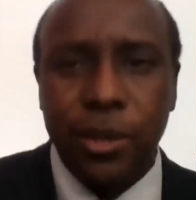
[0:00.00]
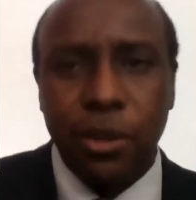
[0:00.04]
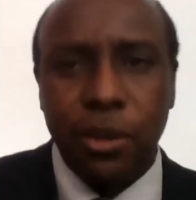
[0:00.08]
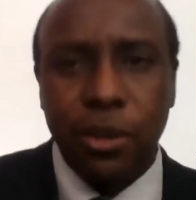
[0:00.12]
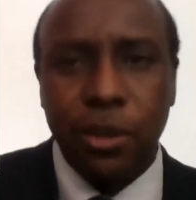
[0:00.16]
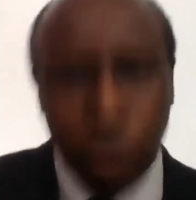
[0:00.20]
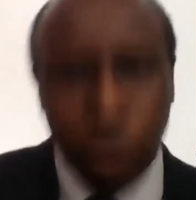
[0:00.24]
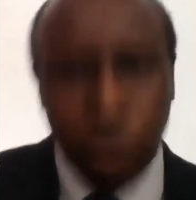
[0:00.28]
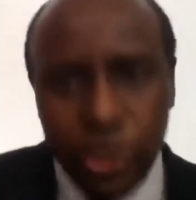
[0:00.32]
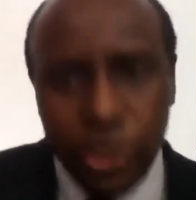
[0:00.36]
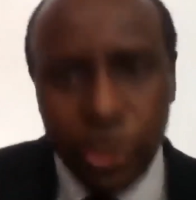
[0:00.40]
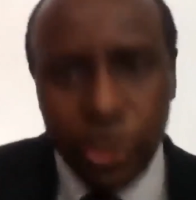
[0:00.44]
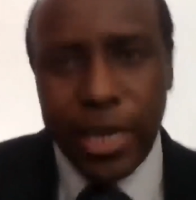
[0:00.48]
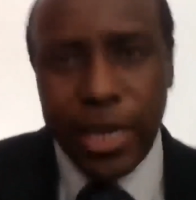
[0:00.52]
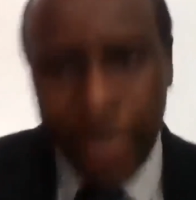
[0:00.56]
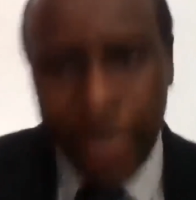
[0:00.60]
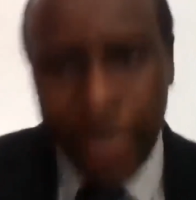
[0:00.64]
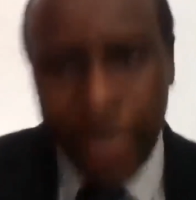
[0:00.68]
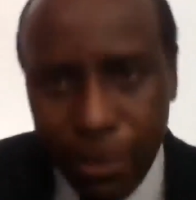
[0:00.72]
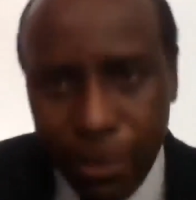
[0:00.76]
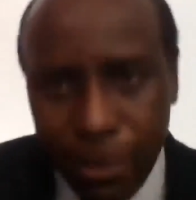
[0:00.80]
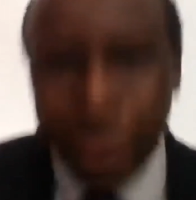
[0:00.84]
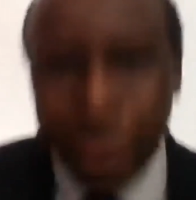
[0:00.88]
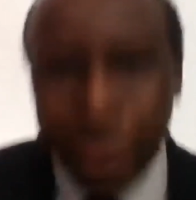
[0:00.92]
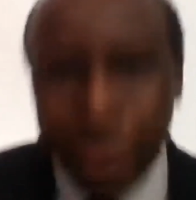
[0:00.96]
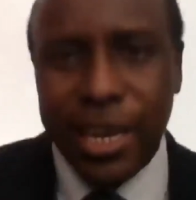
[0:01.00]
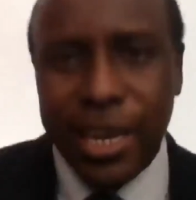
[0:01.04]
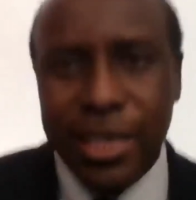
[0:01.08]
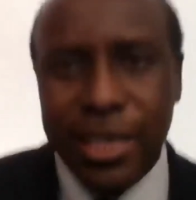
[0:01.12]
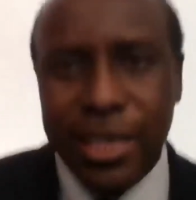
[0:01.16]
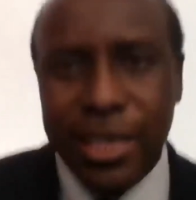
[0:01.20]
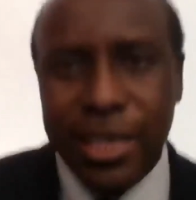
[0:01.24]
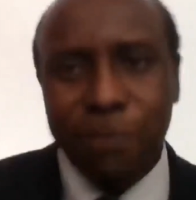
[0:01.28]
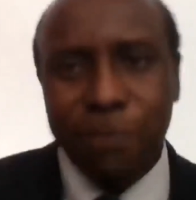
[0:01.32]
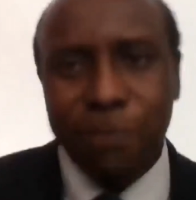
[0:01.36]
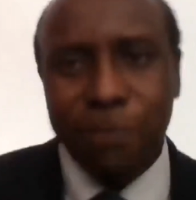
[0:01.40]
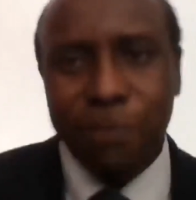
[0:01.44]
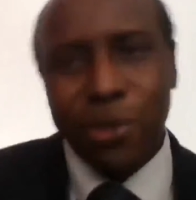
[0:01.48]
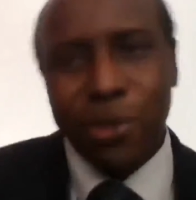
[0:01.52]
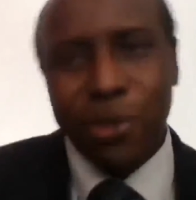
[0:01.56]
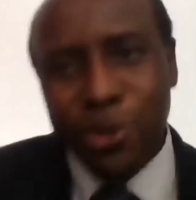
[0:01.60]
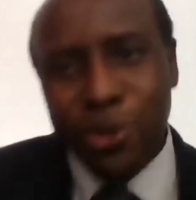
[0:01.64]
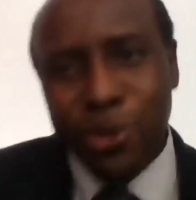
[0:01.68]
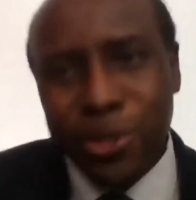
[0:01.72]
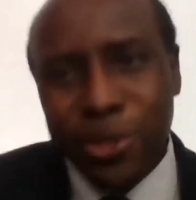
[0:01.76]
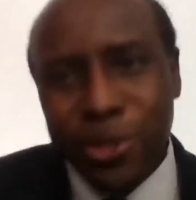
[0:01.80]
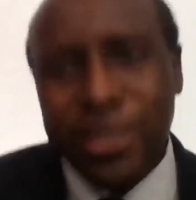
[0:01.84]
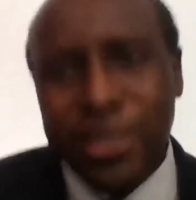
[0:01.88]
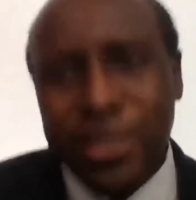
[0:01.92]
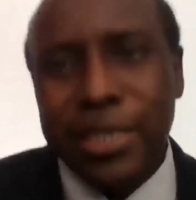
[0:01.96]
Of course, the other
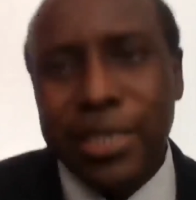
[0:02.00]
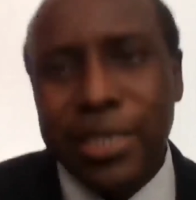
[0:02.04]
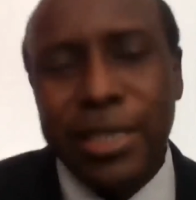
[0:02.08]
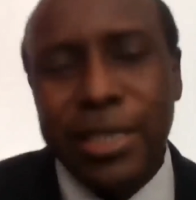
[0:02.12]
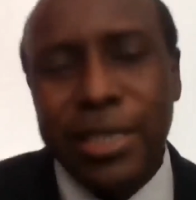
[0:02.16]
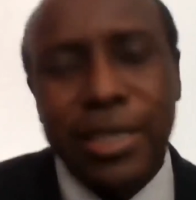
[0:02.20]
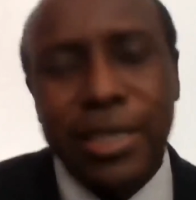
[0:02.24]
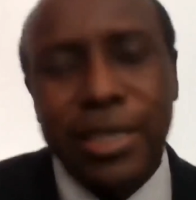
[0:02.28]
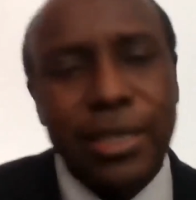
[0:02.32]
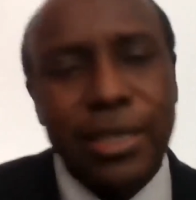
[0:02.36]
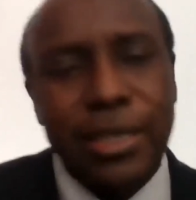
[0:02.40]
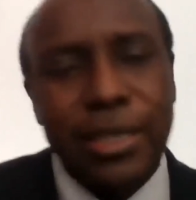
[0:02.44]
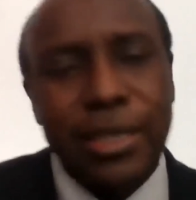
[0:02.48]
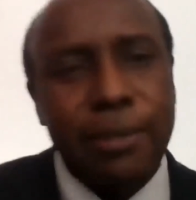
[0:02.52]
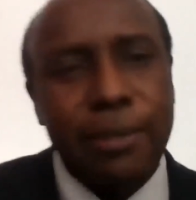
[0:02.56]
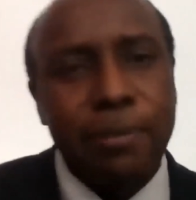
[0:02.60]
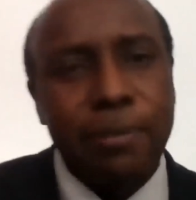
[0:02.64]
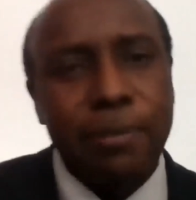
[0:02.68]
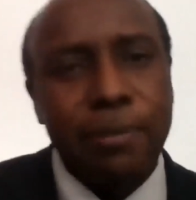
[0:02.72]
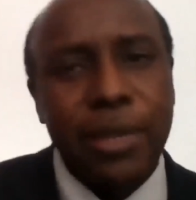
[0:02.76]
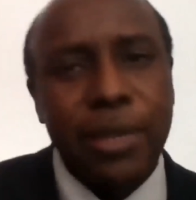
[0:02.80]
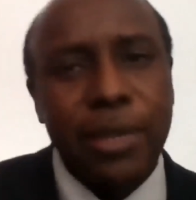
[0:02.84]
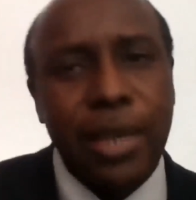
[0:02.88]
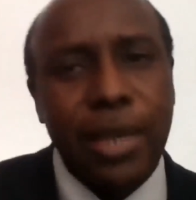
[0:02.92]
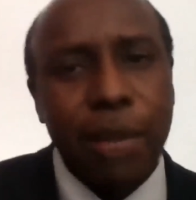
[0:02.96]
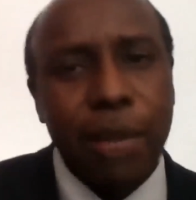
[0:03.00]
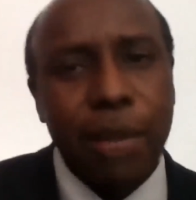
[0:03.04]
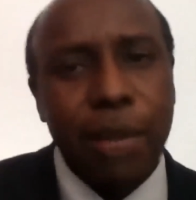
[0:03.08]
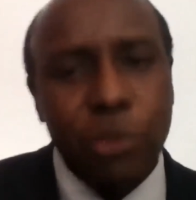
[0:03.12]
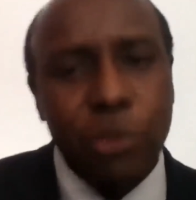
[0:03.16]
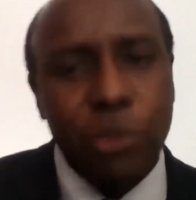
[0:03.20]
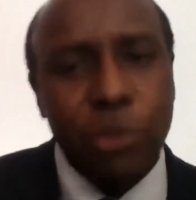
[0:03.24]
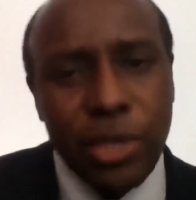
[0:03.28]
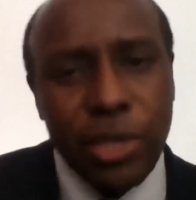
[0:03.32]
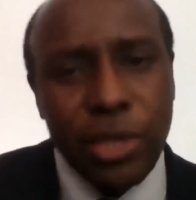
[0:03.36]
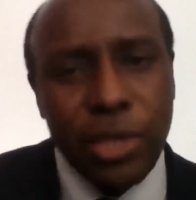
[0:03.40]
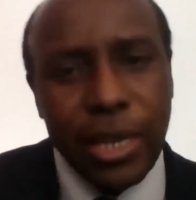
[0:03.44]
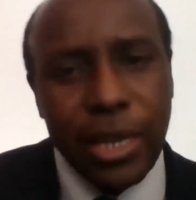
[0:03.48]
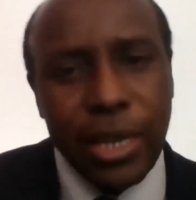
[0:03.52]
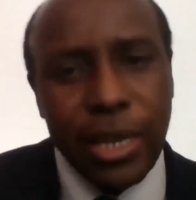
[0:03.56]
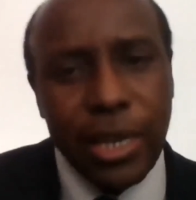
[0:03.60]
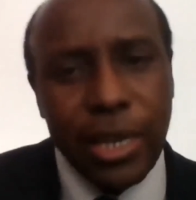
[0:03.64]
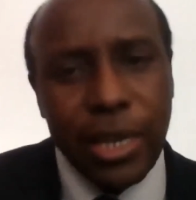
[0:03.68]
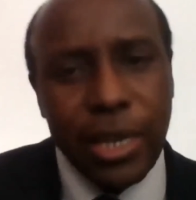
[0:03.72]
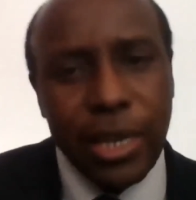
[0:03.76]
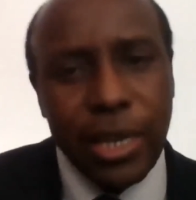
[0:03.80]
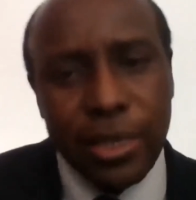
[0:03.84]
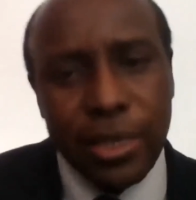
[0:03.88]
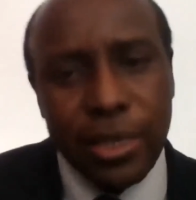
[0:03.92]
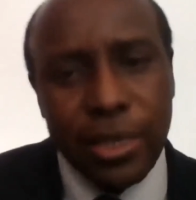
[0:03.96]
models, I'm using
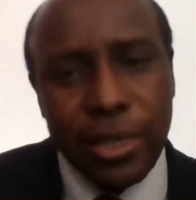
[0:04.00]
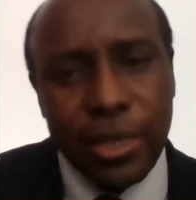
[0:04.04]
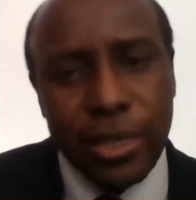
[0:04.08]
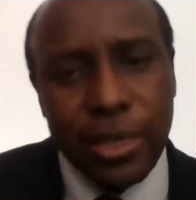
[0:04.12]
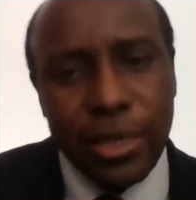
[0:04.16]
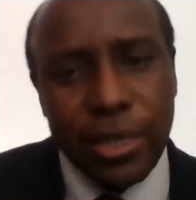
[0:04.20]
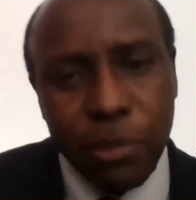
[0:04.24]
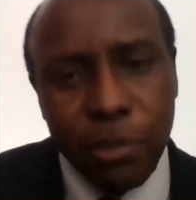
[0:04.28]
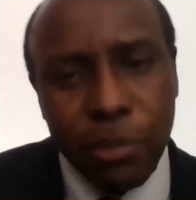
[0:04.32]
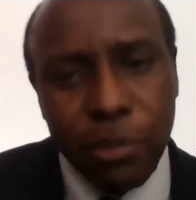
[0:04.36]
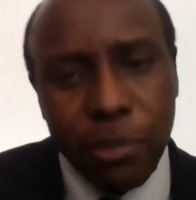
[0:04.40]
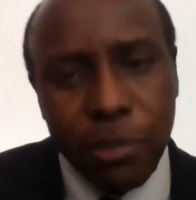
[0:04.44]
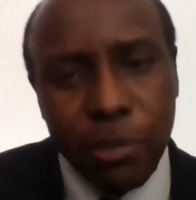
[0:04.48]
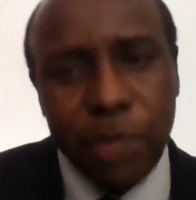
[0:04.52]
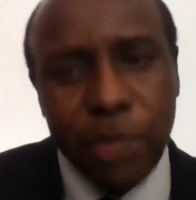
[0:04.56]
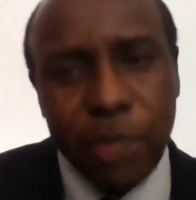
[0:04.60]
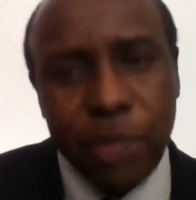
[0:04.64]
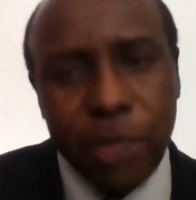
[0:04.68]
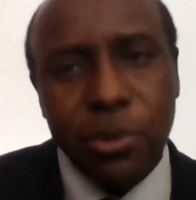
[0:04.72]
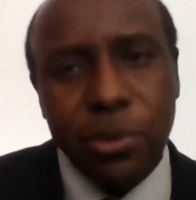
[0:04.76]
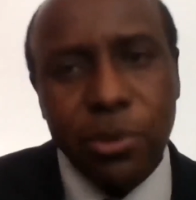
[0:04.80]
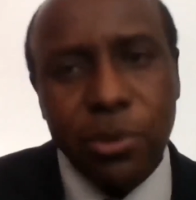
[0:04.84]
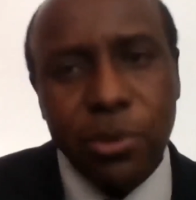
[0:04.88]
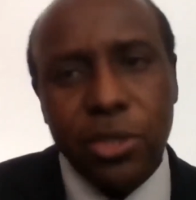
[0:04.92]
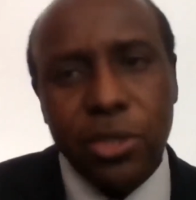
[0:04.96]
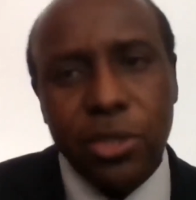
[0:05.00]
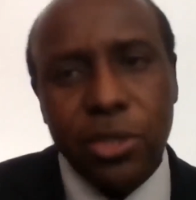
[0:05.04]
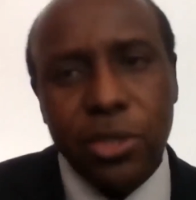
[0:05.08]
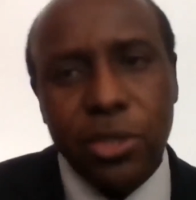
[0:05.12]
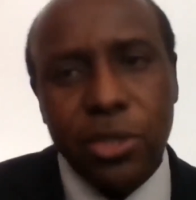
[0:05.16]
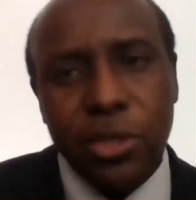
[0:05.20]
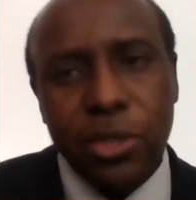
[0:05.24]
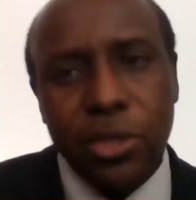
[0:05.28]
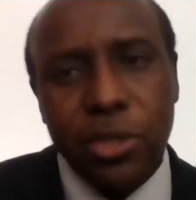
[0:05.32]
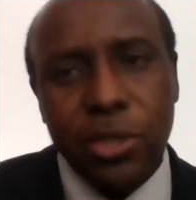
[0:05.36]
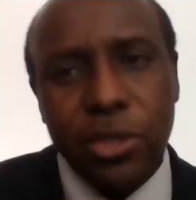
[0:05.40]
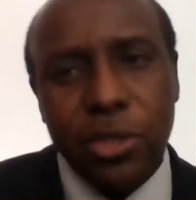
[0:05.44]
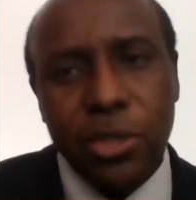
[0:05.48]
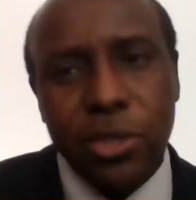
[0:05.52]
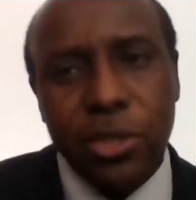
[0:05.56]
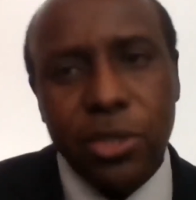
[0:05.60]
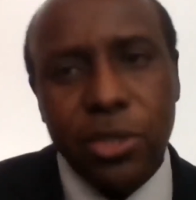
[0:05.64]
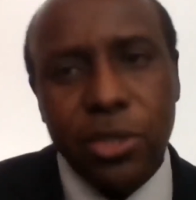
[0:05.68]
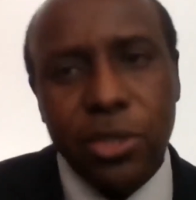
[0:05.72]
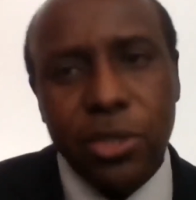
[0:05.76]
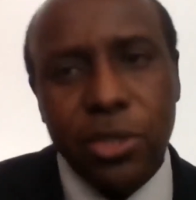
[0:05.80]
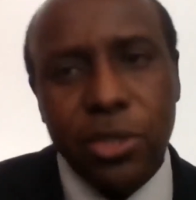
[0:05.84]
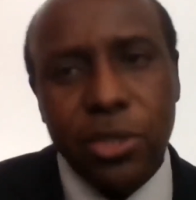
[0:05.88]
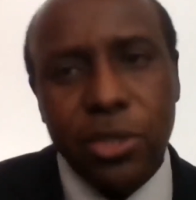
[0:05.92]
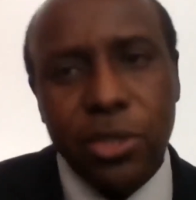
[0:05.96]
iSplit because it's open
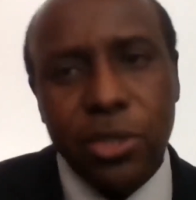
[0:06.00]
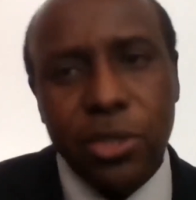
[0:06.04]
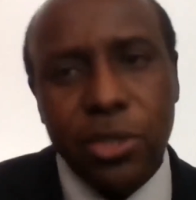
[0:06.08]
source.